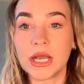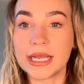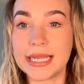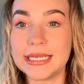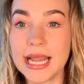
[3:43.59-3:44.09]

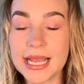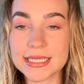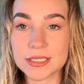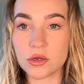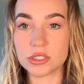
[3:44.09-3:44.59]
Okay,
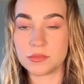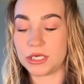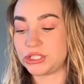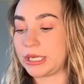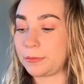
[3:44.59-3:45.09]
next onto my
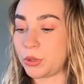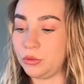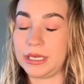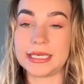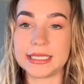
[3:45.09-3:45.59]
shampoo
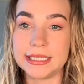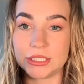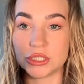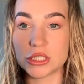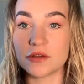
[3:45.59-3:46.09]
and
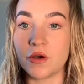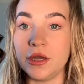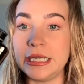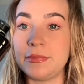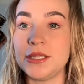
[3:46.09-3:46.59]
conditioner. So I've
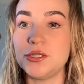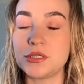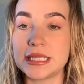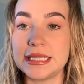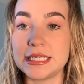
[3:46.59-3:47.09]
only been
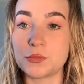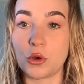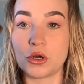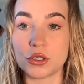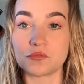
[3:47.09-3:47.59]
using these
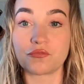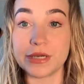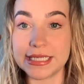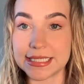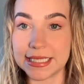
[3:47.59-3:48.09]
products
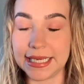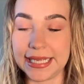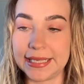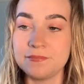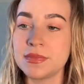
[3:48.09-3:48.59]

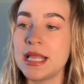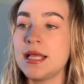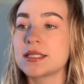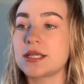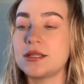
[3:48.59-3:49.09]
recently.
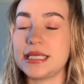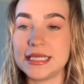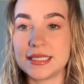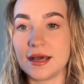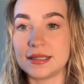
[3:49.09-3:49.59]
So
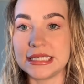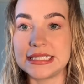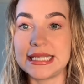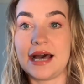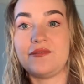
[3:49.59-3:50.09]
these are the
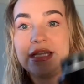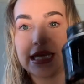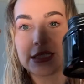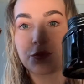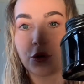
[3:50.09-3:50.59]

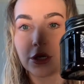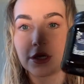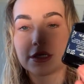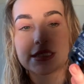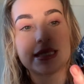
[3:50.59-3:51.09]
Davines
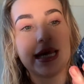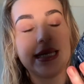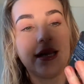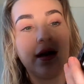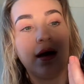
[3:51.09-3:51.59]
products.
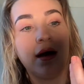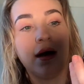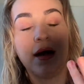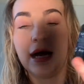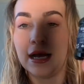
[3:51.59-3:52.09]
They
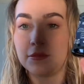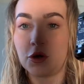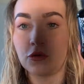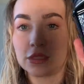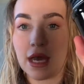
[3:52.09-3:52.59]
are
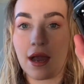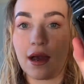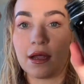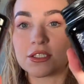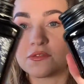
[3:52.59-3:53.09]
called the
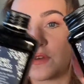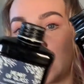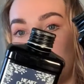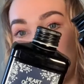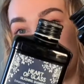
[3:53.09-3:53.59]
Heart of
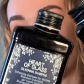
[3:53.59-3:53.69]
Glass